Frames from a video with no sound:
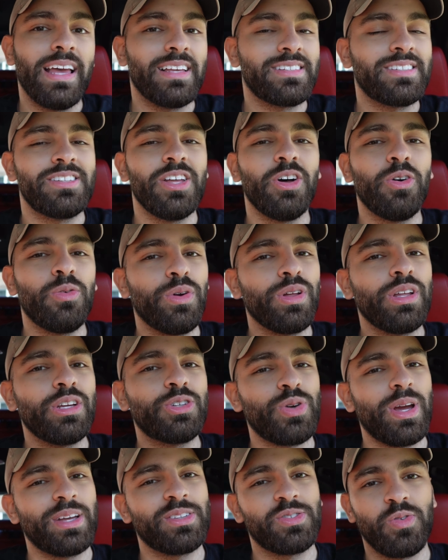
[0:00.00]
it still really
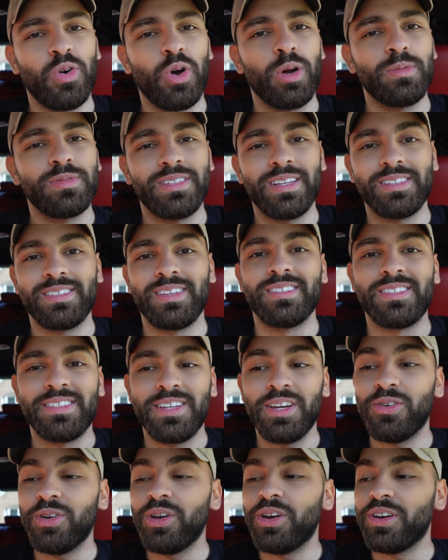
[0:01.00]
transforms this
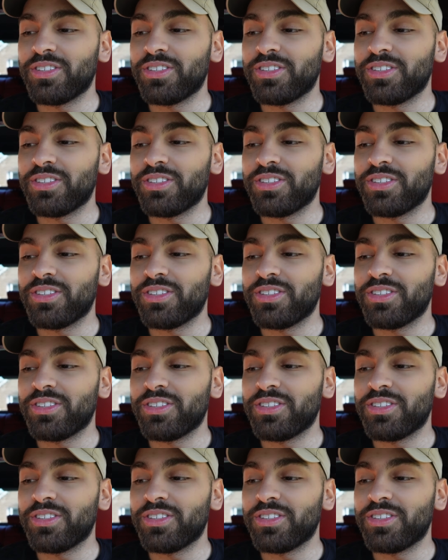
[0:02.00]
interior,